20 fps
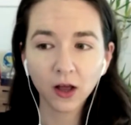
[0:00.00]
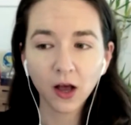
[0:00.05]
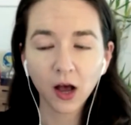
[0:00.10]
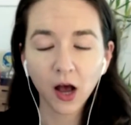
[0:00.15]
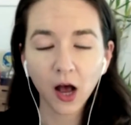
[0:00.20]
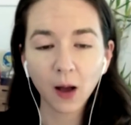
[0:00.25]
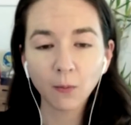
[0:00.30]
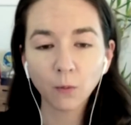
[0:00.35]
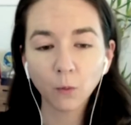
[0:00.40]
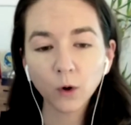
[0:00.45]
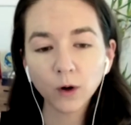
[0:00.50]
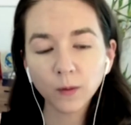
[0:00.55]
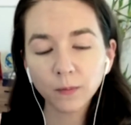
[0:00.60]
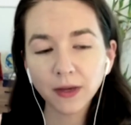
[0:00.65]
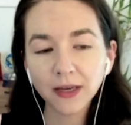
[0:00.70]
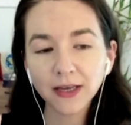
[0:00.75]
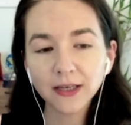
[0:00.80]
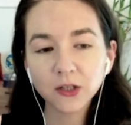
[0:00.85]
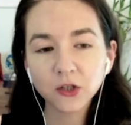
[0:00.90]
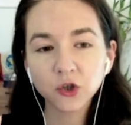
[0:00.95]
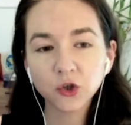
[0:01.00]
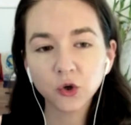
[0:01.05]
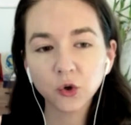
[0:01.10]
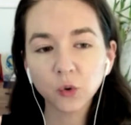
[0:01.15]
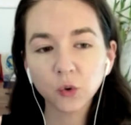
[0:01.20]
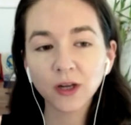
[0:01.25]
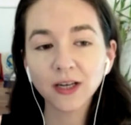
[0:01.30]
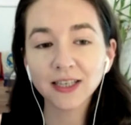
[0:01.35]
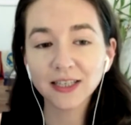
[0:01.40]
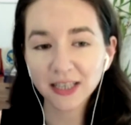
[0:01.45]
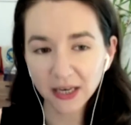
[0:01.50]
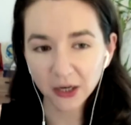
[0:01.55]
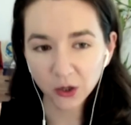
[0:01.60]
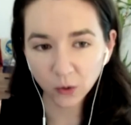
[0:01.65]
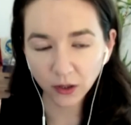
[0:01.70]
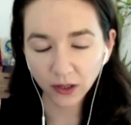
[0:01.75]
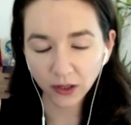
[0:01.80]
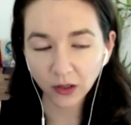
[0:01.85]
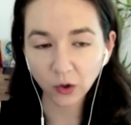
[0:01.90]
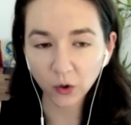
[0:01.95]
would be to
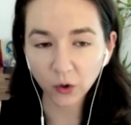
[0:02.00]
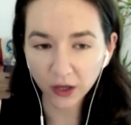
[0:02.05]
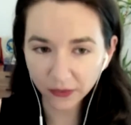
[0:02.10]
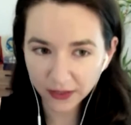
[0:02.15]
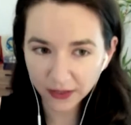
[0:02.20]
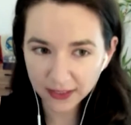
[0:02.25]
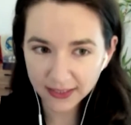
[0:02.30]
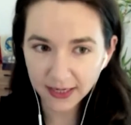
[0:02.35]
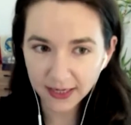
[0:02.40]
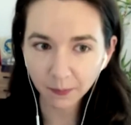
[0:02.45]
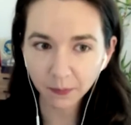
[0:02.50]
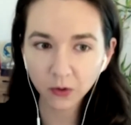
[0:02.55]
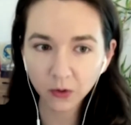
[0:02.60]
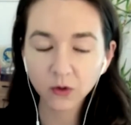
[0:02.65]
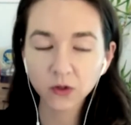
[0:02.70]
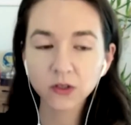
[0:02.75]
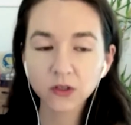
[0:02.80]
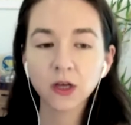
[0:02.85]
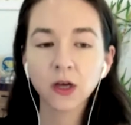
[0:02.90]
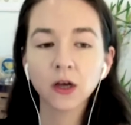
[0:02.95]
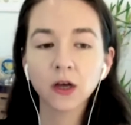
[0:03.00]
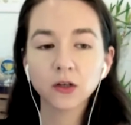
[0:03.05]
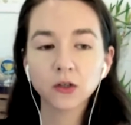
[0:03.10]
continually look at these numbers,